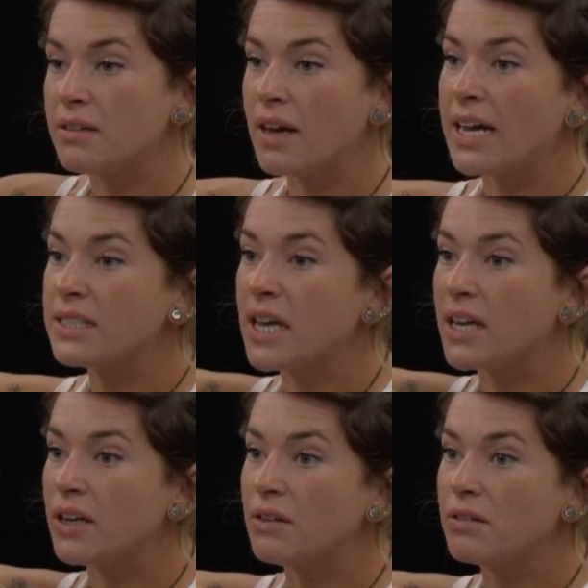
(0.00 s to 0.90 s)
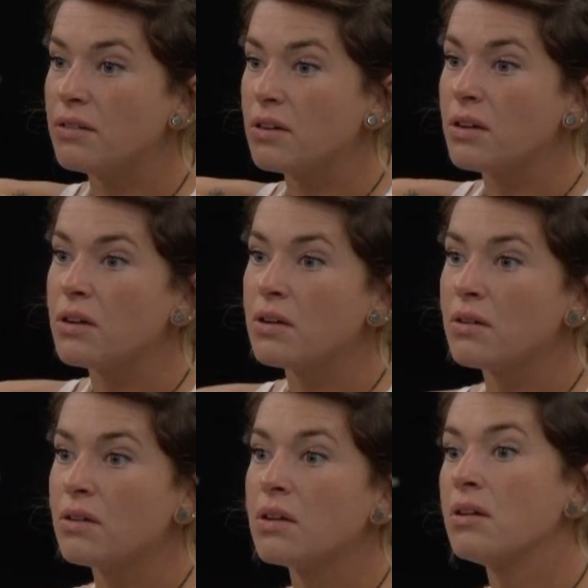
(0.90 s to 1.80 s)
Because
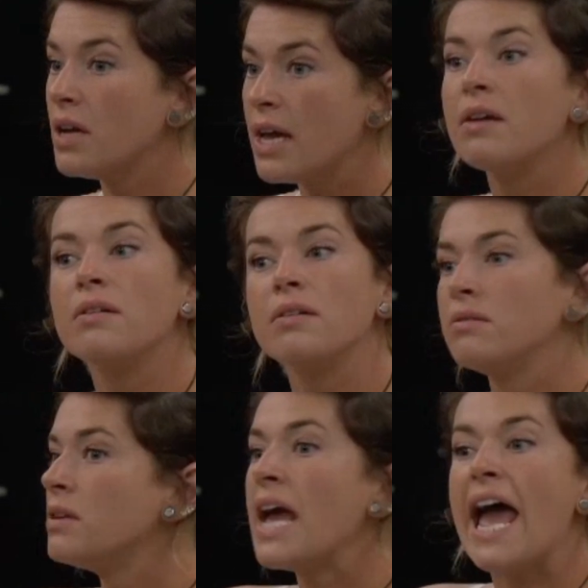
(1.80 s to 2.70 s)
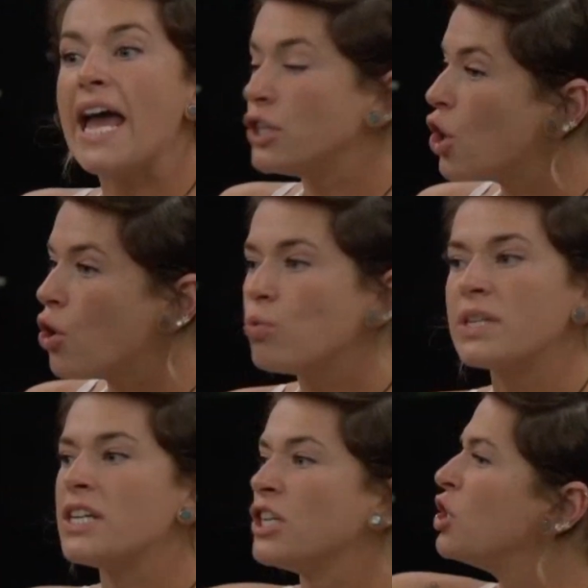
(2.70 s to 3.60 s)
that shit irritates the fuck out of me. You're
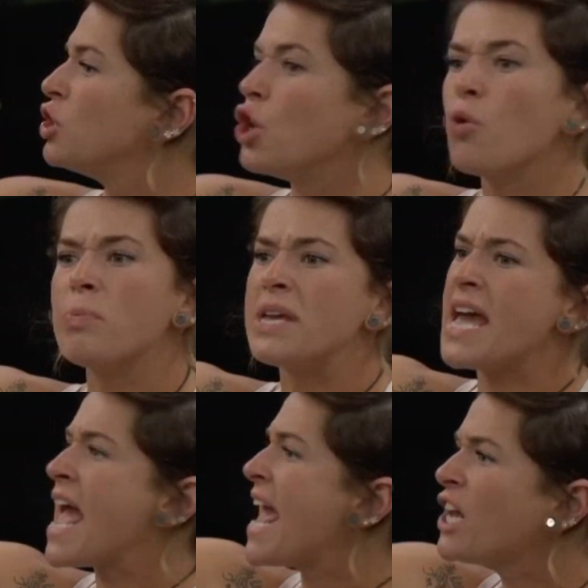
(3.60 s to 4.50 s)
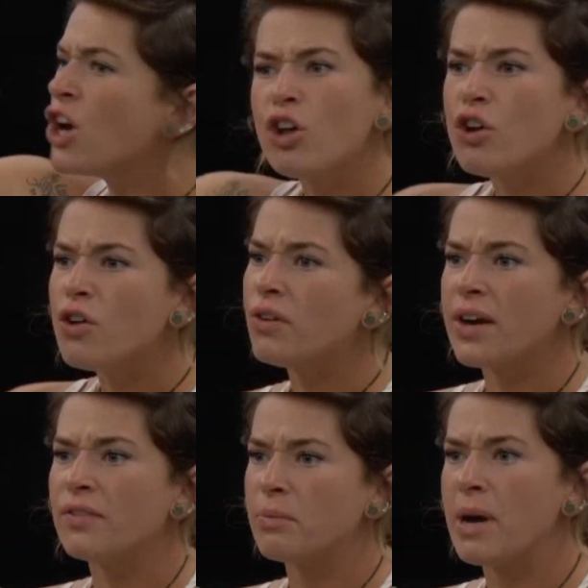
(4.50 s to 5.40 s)
right. Don't be hanging all over
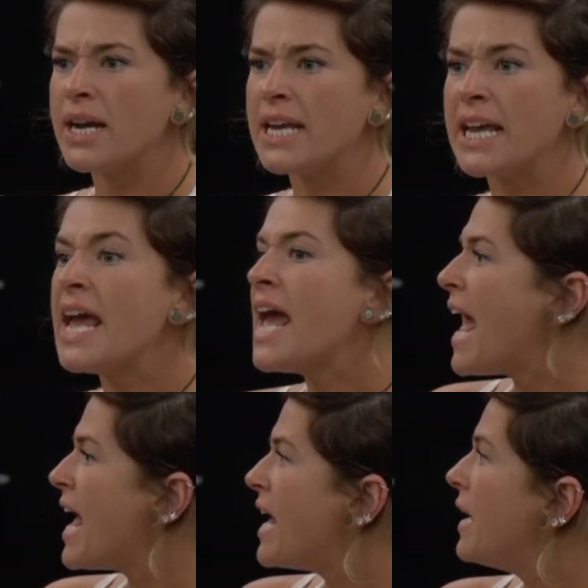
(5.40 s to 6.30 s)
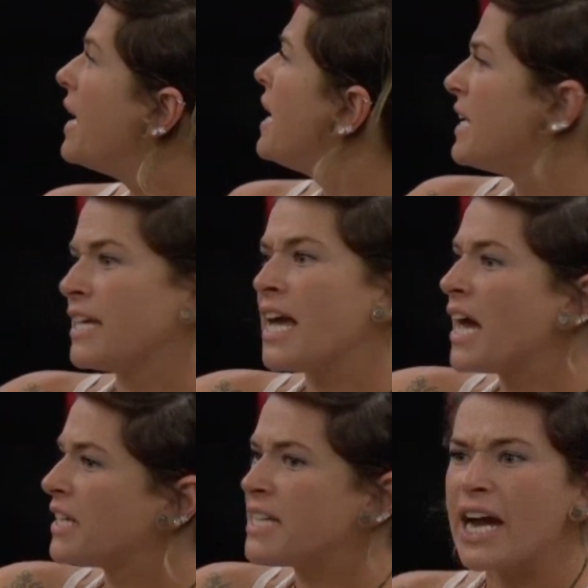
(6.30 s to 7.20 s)
everybody, and you
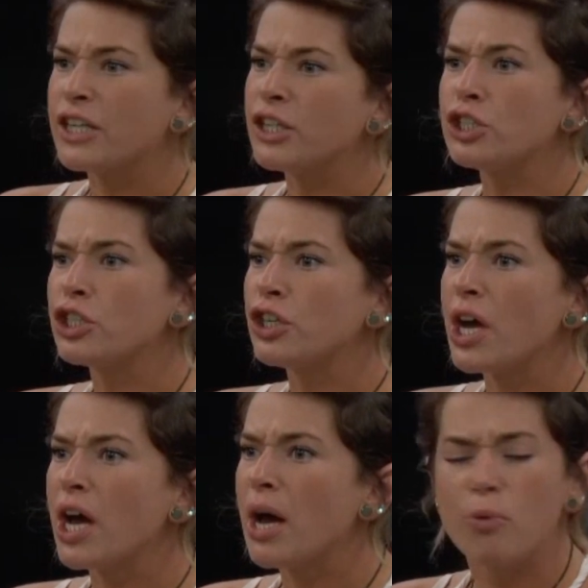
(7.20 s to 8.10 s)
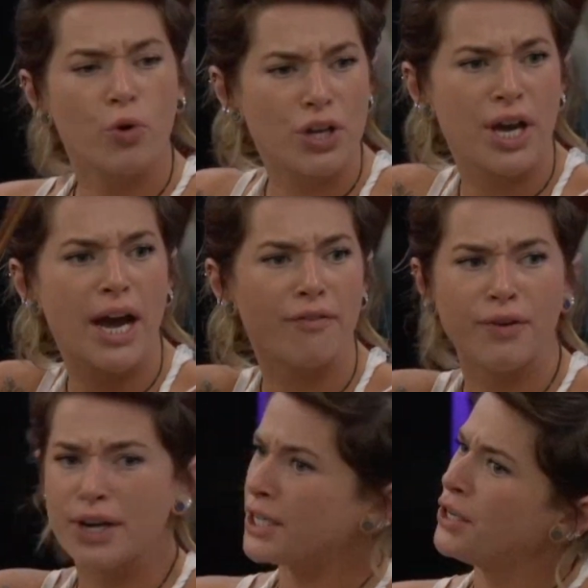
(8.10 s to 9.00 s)
gotta tie your shirt up, or you gotta
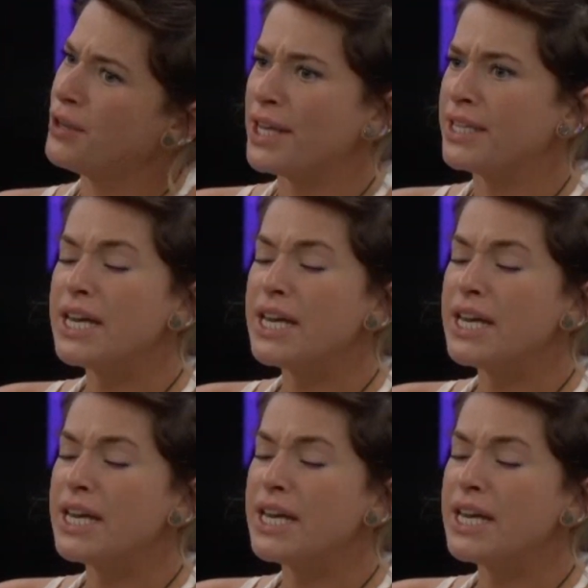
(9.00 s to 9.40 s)
fucking do this.